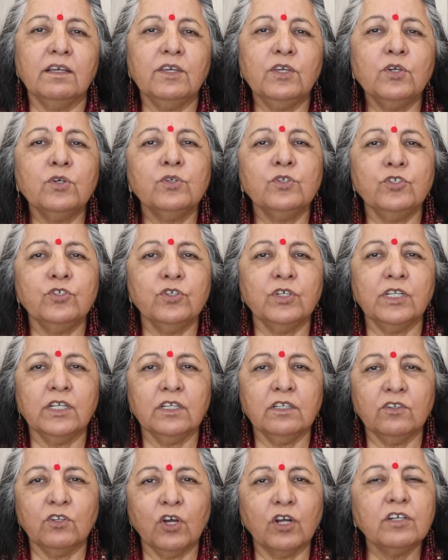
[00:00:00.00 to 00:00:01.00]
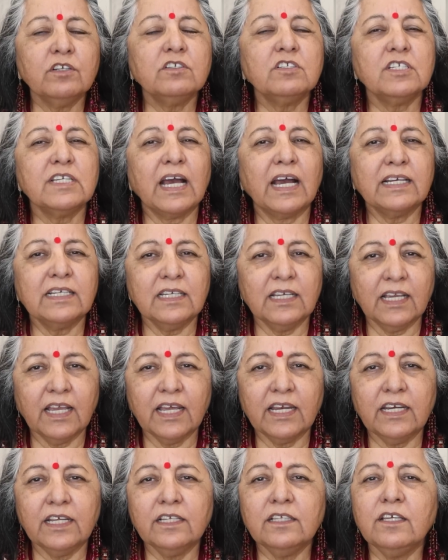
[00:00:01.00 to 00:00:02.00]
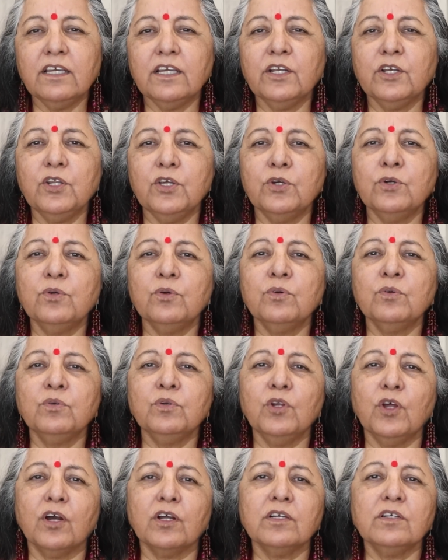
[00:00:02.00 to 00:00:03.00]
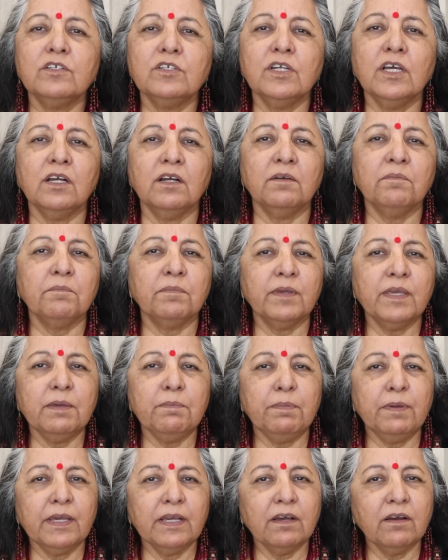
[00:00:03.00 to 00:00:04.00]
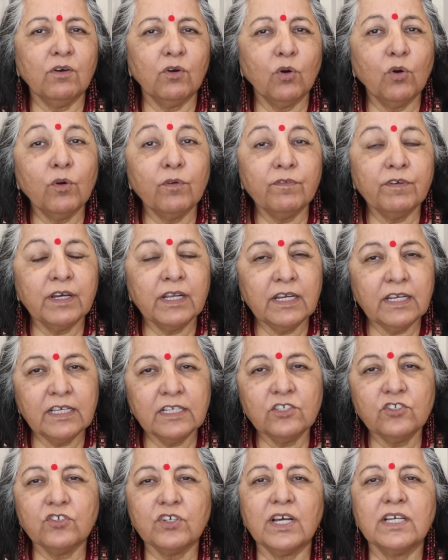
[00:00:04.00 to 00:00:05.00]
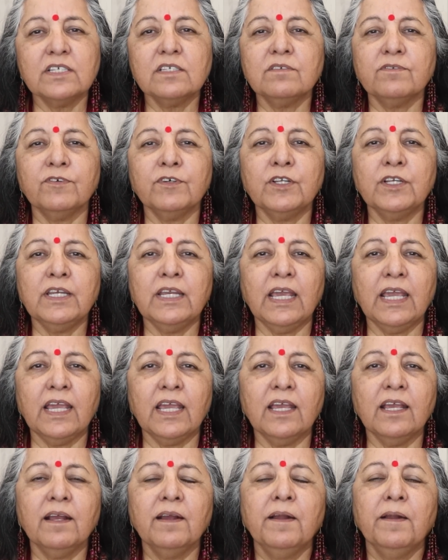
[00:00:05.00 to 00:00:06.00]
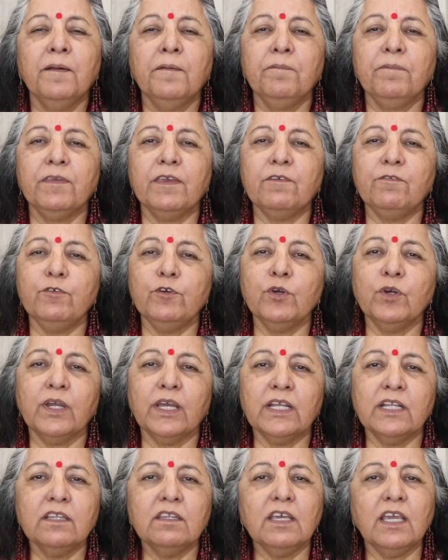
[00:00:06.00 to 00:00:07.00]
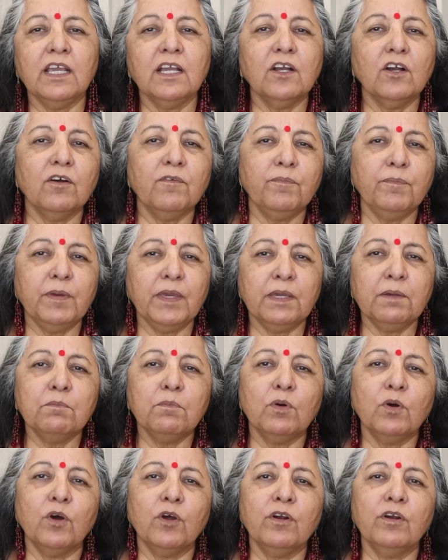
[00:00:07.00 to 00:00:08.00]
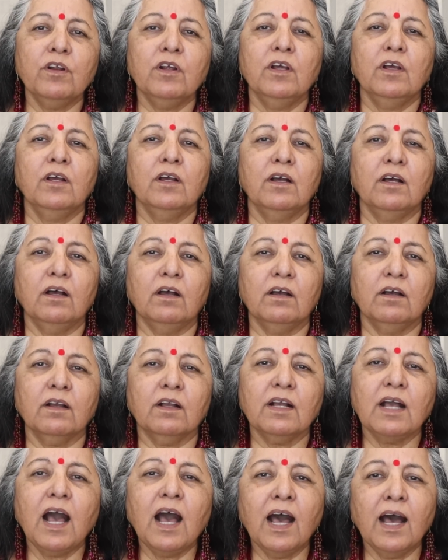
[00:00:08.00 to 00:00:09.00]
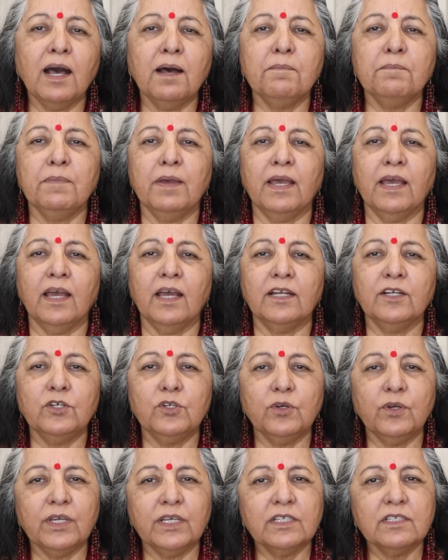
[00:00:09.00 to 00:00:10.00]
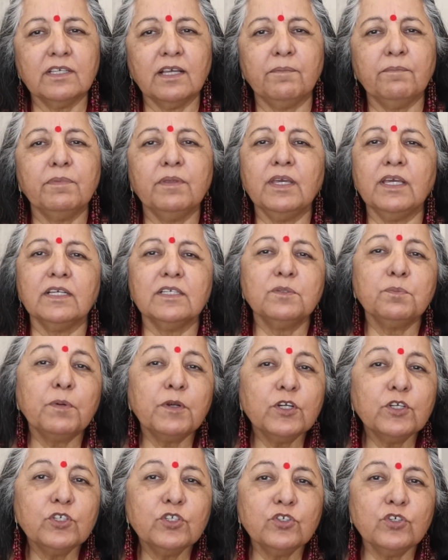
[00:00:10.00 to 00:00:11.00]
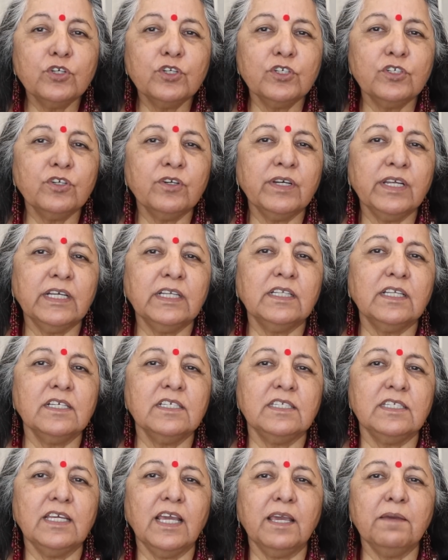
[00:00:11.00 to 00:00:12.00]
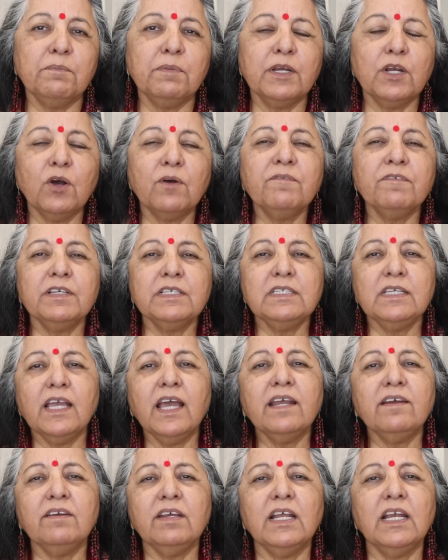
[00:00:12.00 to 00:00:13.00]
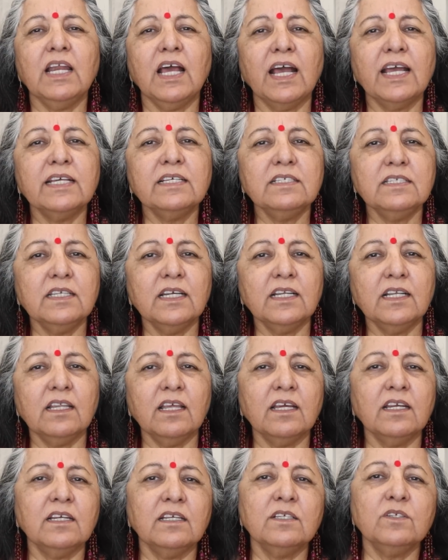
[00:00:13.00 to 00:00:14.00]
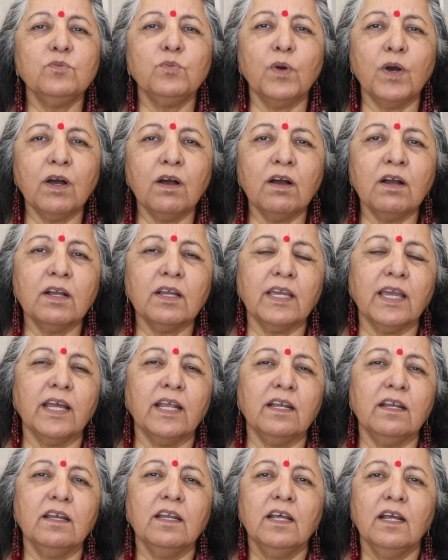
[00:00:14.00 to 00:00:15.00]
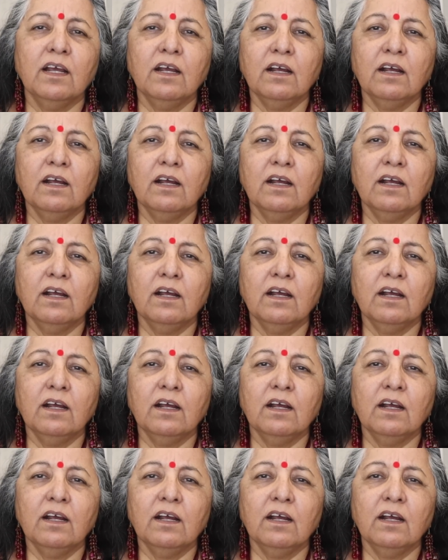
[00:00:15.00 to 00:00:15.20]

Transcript: usual not starting anything new, not keeping an overly stressful day. If you can think of being more calm and doing something spiritual during this day. But obviously, I realize that there is work and